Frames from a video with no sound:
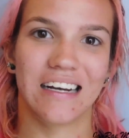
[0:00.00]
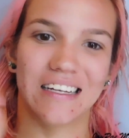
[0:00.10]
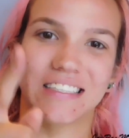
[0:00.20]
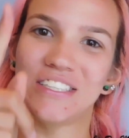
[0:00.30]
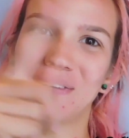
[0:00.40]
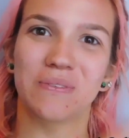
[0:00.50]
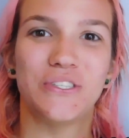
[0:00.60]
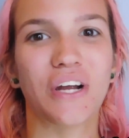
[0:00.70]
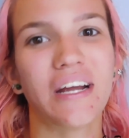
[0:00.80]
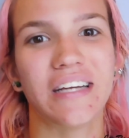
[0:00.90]
let's jump
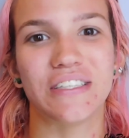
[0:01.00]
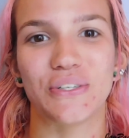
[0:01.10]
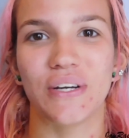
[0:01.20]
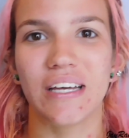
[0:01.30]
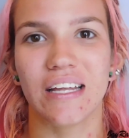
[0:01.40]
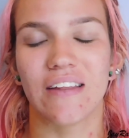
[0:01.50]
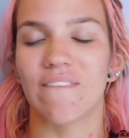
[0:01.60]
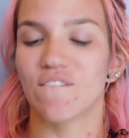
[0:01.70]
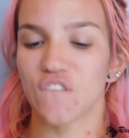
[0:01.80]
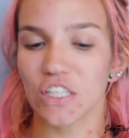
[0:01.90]
straight into it. The
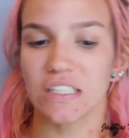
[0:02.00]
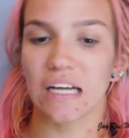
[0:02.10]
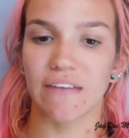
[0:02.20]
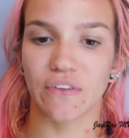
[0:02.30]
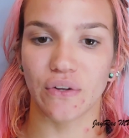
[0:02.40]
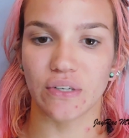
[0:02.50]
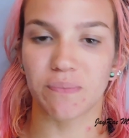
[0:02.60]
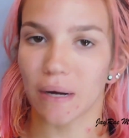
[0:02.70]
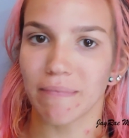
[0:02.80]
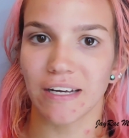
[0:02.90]
first thing I have to do is
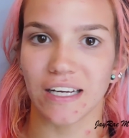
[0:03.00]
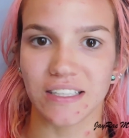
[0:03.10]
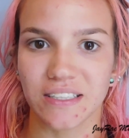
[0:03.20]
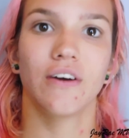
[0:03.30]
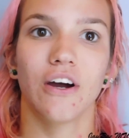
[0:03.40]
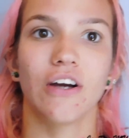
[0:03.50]
prime my eyes.